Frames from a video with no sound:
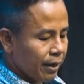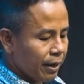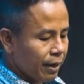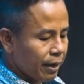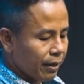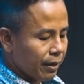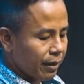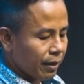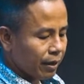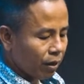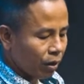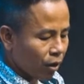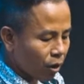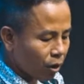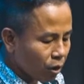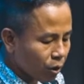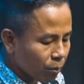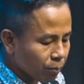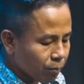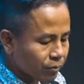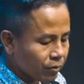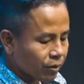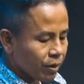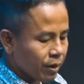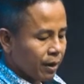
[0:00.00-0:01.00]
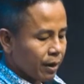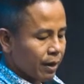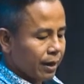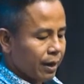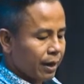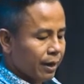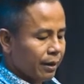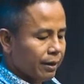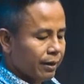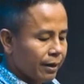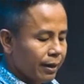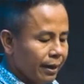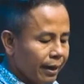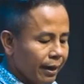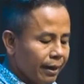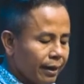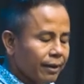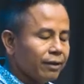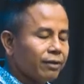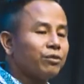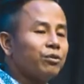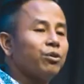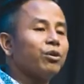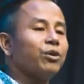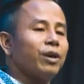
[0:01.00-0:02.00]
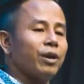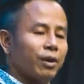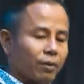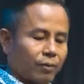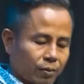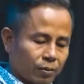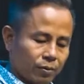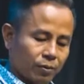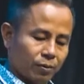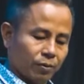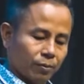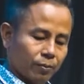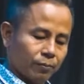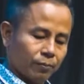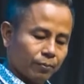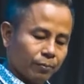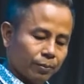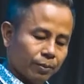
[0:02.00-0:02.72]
in their homes and ate together.